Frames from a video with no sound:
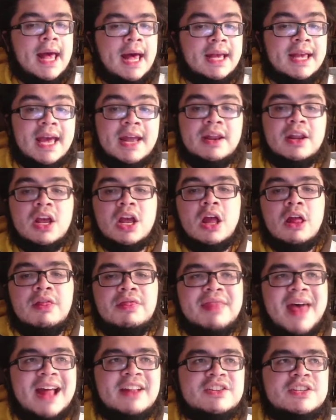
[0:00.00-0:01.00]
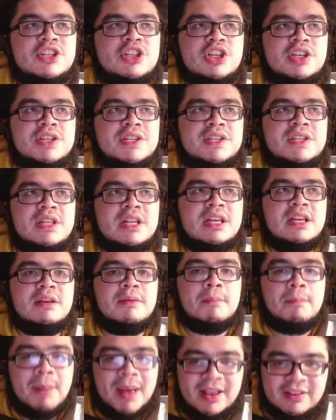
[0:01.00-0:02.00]
Again, that's just the
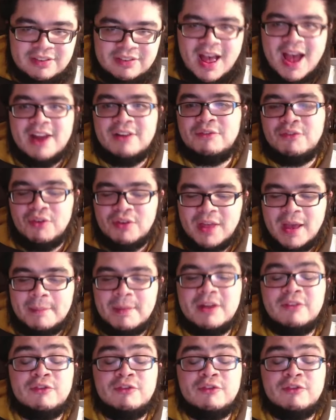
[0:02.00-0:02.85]
baseline for them.